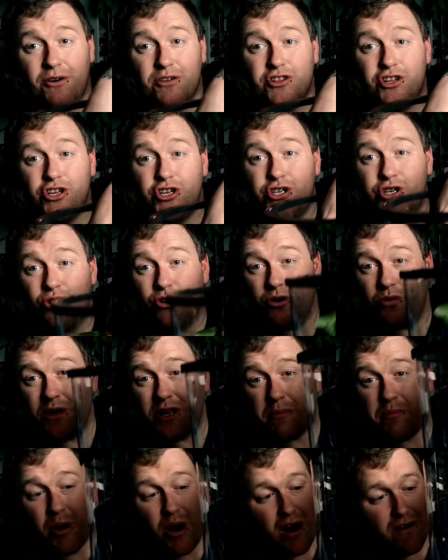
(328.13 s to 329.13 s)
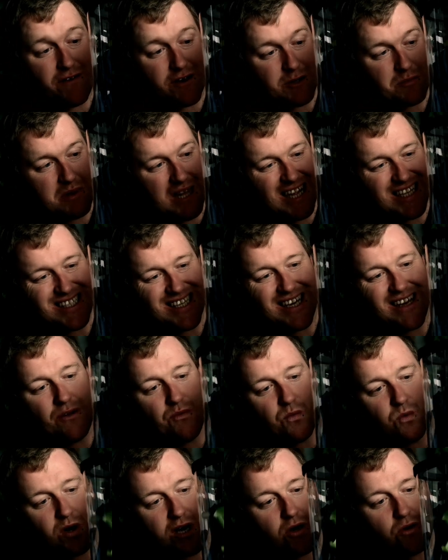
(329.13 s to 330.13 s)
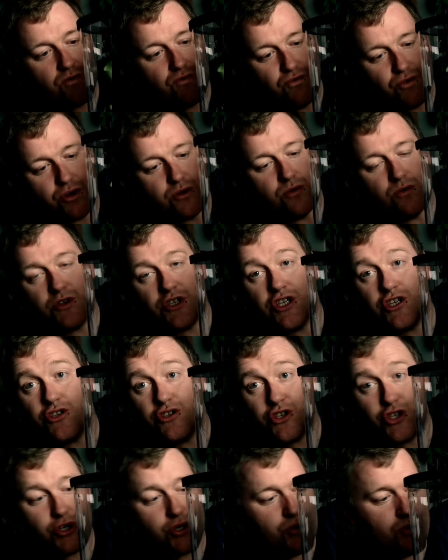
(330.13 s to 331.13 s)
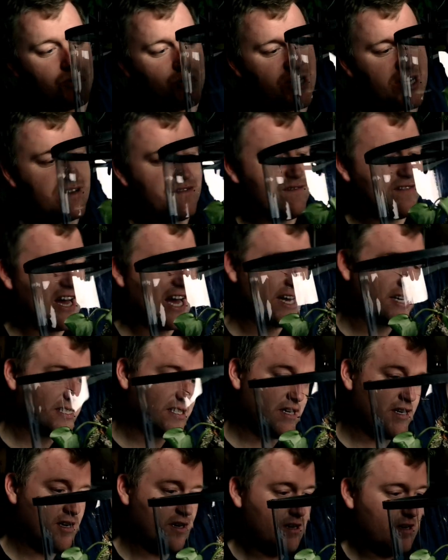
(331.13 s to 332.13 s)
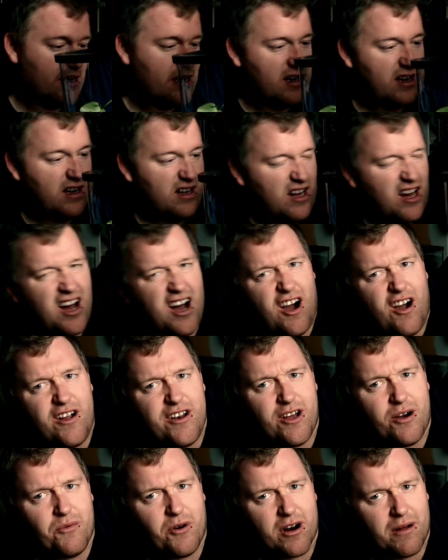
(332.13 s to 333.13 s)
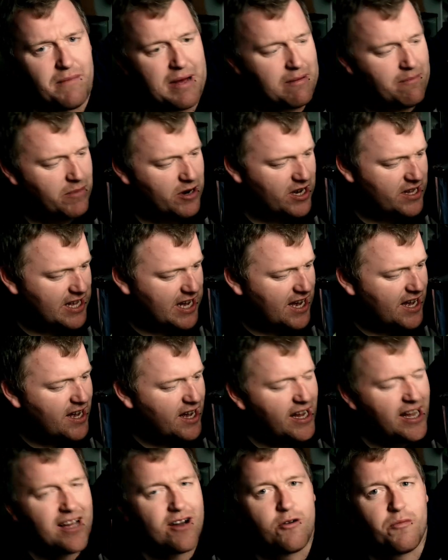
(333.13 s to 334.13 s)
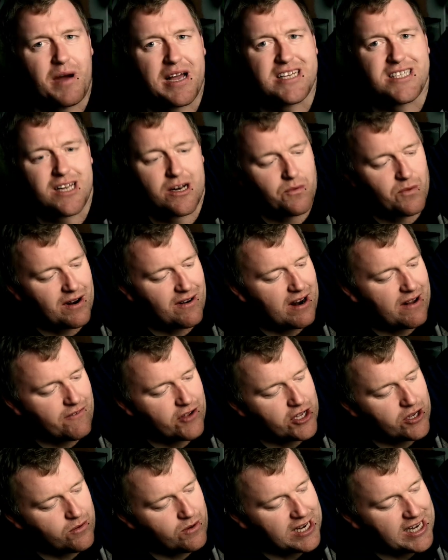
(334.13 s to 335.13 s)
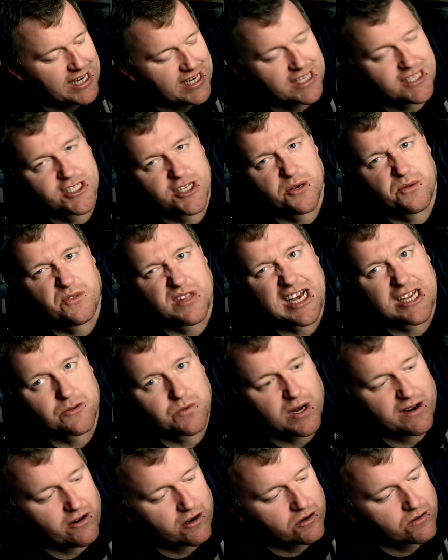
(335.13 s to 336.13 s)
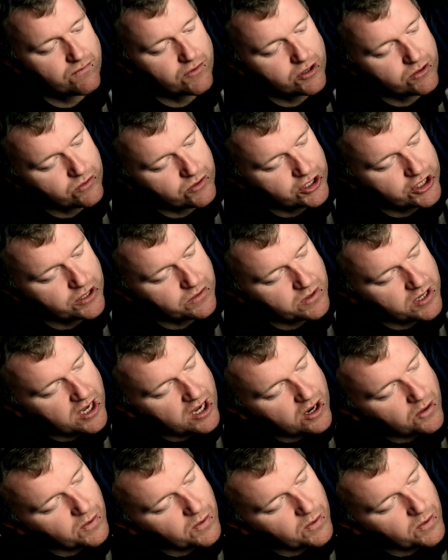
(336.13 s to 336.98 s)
Now the joy with a pothos plant, it will root to the effect. I know what I meant by that. It'll basically, wherever you lead it to, that's where it'll root to.